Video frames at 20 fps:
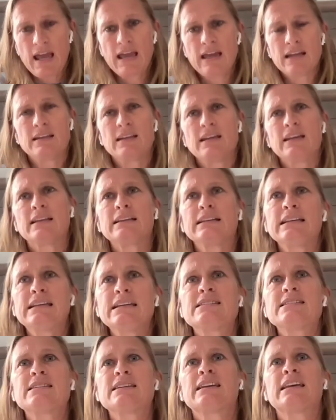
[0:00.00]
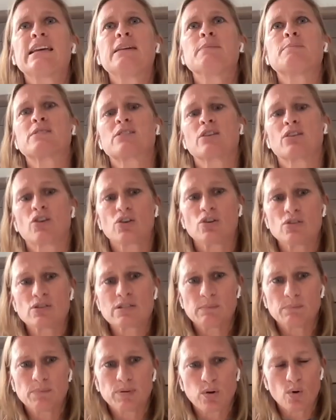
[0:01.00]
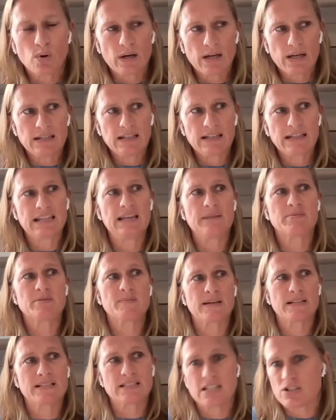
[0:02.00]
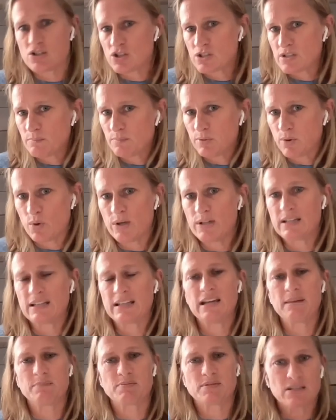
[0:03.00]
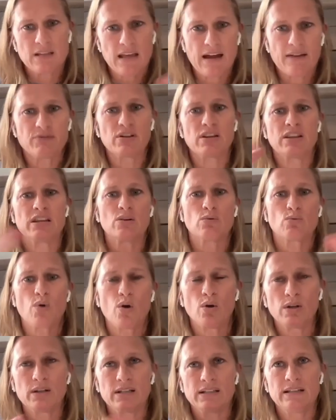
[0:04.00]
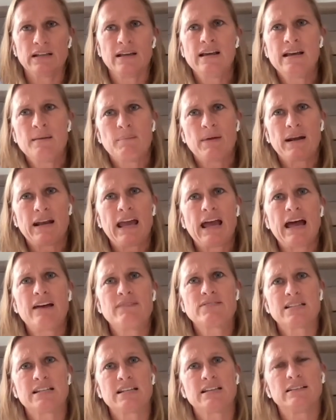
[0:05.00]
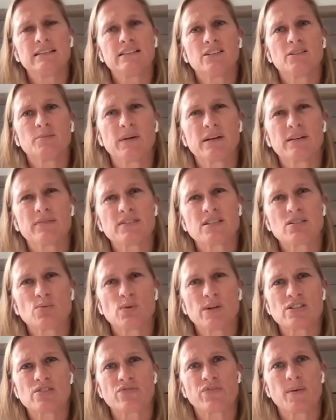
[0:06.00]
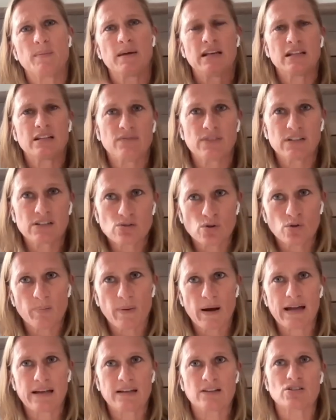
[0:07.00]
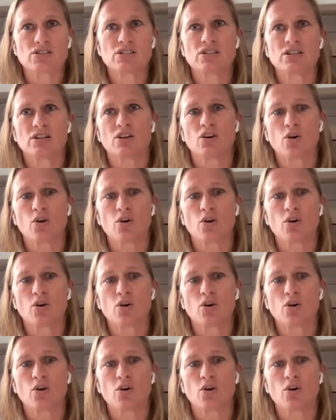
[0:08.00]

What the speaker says: And at least it keeps the girls employed. It keeps my stitchers employed. It keeps everything rolling. But I have seen a little bit of a switch from individual buyers to